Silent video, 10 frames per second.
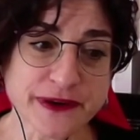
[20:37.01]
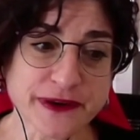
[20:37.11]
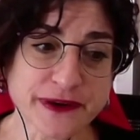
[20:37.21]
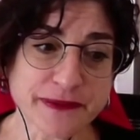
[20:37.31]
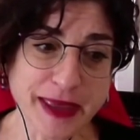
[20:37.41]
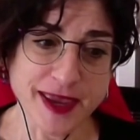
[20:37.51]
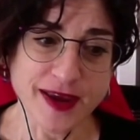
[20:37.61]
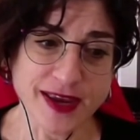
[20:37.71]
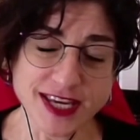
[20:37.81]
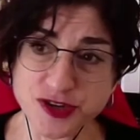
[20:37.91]
it may be
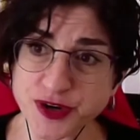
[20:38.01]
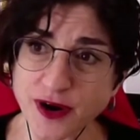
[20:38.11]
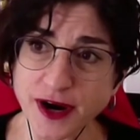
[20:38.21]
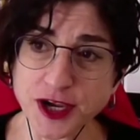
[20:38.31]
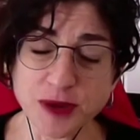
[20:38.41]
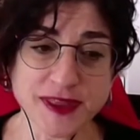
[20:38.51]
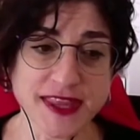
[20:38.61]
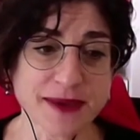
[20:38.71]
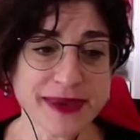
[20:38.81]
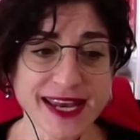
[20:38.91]
easier to argue, but
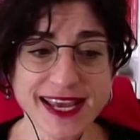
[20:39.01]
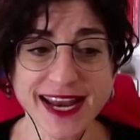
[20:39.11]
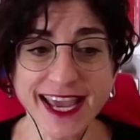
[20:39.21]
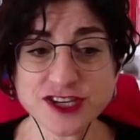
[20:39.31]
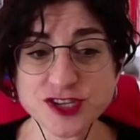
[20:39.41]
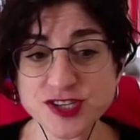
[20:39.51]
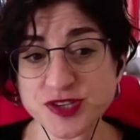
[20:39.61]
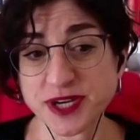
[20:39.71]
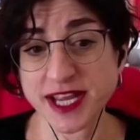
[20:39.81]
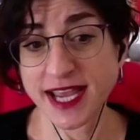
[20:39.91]
the median age is
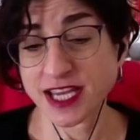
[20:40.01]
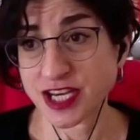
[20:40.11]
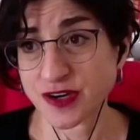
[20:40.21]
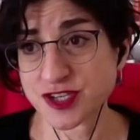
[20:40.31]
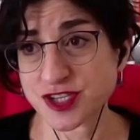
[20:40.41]
38 years.